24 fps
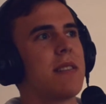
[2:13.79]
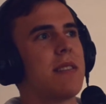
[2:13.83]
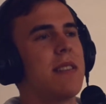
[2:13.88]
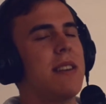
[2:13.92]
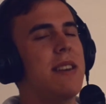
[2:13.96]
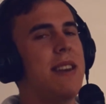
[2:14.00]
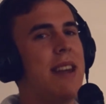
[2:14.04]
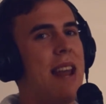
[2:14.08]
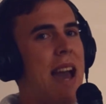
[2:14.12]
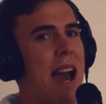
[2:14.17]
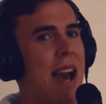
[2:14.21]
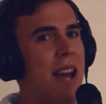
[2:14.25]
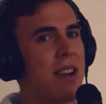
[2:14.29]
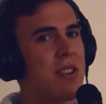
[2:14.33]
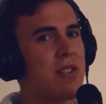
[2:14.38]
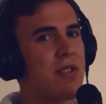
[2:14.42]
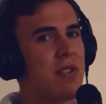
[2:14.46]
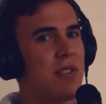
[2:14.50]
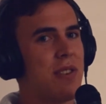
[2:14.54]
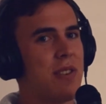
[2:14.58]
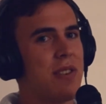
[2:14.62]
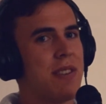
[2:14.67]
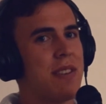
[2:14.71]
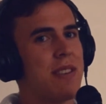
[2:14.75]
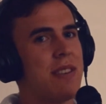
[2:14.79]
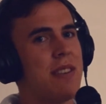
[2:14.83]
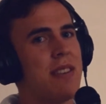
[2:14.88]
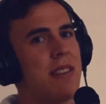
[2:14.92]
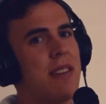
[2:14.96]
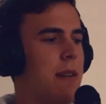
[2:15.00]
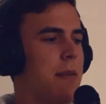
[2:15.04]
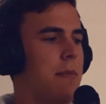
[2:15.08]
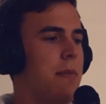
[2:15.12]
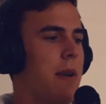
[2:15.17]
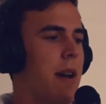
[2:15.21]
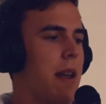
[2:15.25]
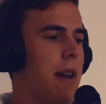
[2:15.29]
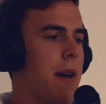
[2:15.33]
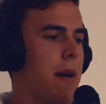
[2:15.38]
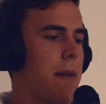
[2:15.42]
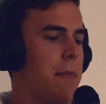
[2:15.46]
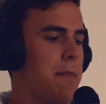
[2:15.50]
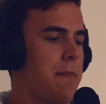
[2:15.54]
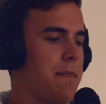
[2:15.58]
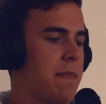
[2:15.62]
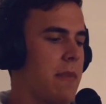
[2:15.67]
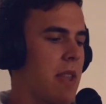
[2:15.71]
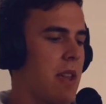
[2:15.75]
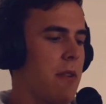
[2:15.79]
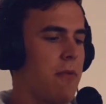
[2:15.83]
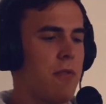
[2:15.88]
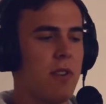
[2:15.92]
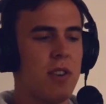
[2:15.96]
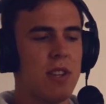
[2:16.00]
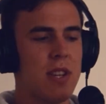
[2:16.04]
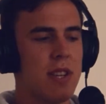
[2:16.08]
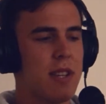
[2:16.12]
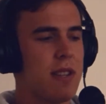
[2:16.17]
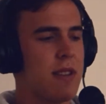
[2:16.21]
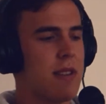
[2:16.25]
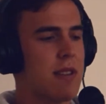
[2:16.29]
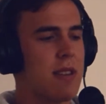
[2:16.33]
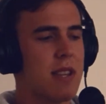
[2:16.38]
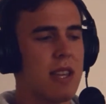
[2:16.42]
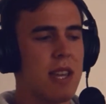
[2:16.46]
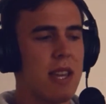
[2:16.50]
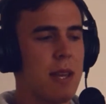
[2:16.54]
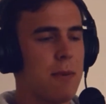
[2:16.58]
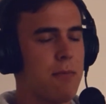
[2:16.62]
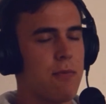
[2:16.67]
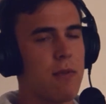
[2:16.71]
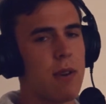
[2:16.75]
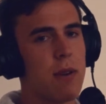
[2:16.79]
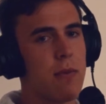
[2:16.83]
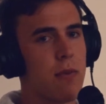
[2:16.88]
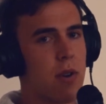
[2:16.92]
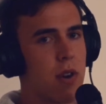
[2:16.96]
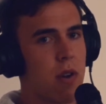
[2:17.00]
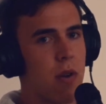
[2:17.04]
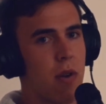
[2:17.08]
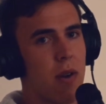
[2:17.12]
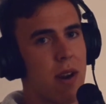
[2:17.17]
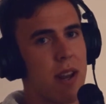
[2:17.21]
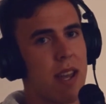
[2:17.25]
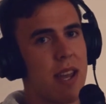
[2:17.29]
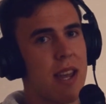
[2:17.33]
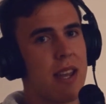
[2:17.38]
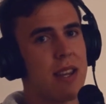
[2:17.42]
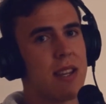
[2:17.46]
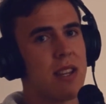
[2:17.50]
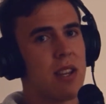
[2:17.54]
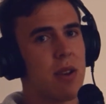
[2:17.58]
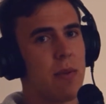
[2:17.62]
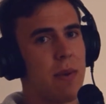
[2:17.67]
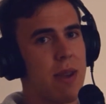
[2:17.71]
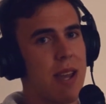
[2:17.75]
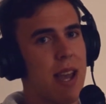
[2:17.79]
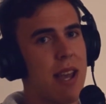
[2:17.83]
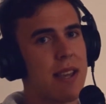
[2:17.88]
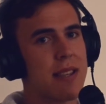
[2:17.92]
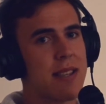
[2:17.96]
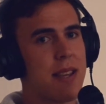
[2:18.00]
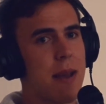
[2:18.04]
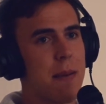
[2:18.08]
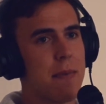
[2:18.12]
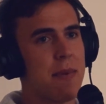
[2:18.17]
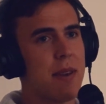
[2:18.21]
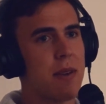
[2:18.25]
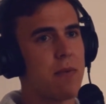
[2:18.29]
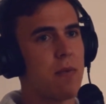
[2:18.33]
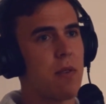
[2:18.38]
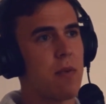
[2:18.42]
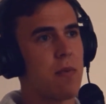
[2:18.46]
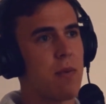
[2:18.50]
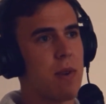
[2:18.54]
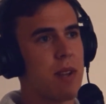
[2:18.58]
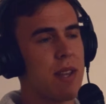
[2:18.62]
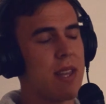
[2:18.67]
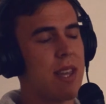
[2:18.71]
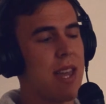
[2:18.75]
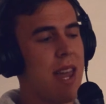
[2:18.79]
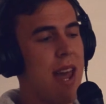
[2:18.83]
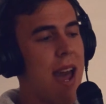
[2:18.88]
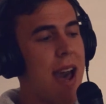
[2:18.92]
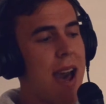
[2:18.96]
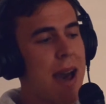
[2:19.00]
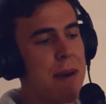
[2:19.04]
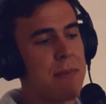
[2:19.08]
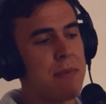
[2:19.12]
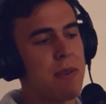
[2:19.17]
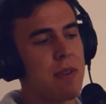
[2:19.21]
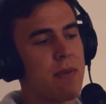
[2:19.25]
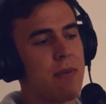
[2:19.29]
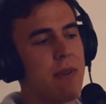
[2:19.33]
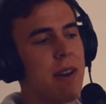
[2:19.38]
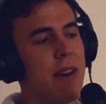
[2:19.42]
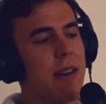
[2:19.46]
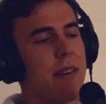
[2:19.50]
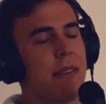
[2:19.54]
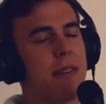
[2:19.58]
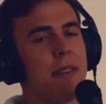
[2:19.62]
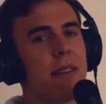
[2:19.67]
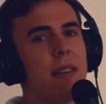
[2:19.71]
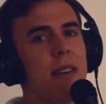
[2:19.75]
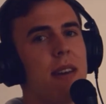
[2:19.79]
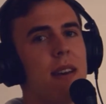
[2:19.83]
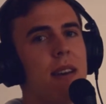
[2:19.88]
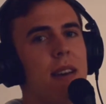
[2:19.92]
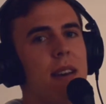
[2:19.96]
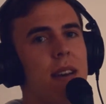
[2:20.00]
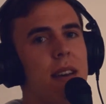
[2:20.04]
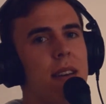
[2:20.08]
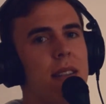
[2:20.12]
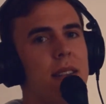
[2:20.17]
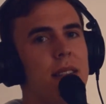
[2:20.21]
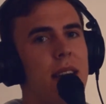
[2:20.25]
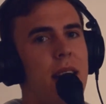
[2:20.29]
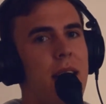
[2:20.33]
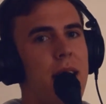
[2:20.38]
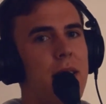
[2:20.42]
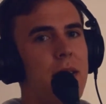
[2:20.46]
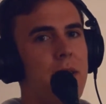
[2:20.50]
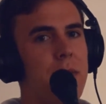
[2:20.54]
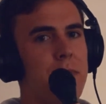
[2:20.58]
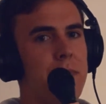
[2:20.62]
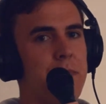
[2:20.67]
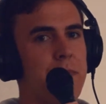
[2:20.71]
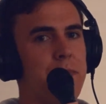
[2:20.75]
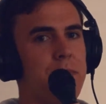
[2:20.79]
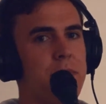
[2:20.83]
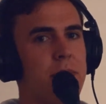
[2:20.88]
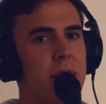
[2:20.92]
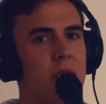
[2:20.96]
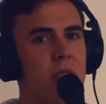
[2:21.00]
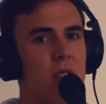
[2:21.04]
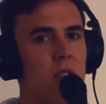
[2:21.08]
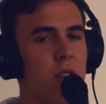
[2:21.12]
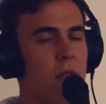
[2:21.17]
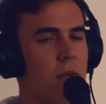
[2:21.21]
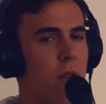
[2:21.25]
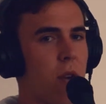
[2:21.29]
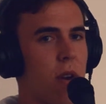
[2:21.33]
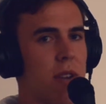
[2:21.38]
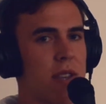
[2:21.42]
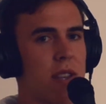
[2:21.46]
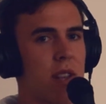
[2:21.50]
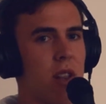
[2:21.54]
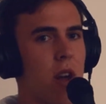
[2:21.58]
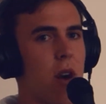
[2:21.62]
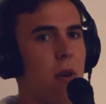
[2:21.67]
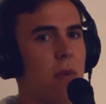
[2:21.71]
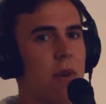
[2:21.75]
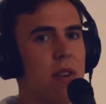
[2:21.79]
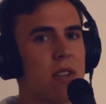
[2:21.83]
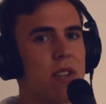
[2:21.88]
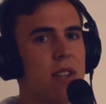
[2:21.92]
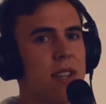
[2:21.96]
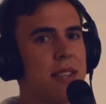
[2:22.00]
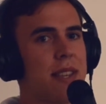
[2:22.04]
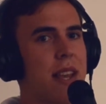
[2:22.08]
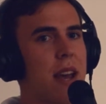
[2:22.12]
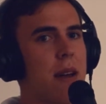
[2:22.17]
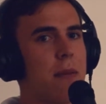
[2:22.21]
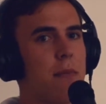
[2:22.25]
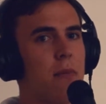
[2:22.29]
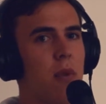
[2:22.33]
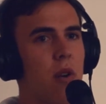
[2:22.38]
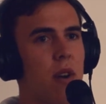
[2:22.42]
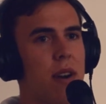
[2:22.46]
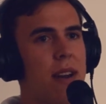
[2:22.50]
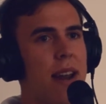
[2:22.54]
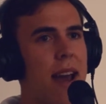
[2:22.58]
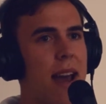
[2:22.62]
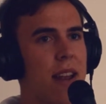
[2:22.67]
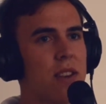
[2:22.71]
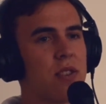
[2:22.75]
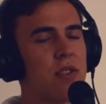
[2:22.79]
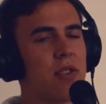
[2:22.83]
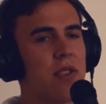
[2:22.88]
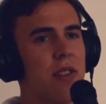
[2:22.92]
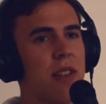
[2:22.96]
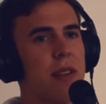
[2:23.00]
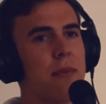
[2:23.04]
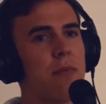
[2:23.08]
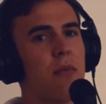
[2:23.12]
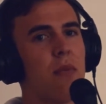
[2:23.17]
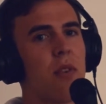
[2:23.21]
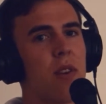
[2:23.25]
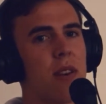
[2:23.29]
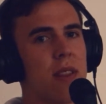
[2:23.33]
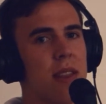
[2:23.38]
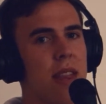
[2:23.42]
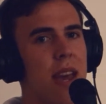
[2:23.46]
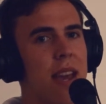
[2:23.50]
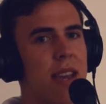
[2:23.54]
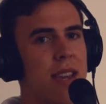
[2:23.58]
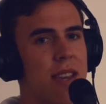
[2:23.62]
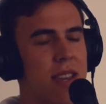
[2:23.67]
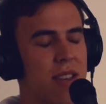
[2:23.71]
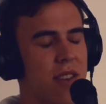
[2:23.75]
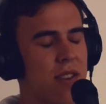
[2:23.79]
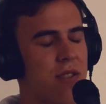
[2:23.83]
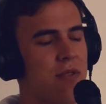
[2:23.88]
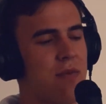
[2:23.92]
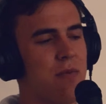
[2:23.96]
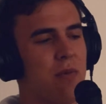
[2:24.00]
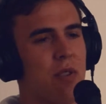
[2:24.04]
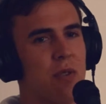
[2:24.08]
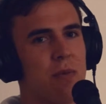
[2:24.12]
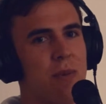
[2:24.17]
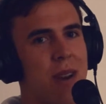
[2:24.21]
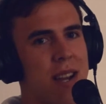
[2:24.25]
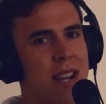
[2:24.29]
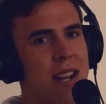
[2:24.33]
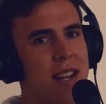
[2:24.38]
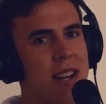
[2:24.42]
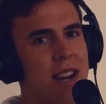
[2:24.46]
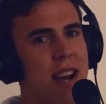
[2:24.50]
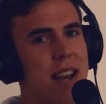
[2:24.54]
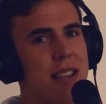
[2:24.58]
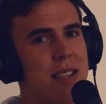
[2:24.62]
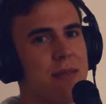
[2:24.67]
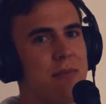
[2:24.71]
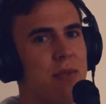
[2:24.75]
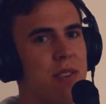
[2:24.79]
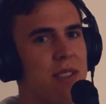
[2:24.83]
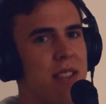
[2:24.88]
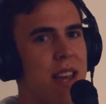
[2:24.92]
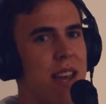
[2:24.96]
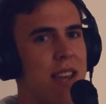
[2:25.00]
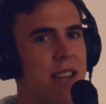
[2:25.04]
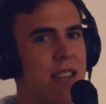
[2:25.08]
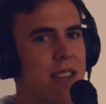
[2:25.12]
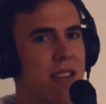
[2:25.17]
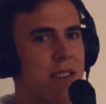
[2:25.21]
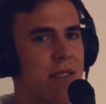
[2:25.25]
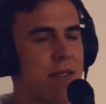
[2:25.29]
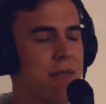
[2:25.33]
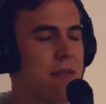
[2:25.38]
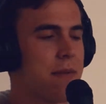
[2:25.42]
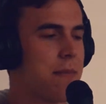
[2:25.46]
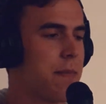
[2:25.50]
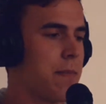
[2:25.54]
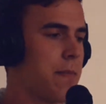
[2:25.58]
natural, but if we just keep re-recording it until we get something we're really happy with, then your voice will always just sound more natural and more like you, more recognizable like you.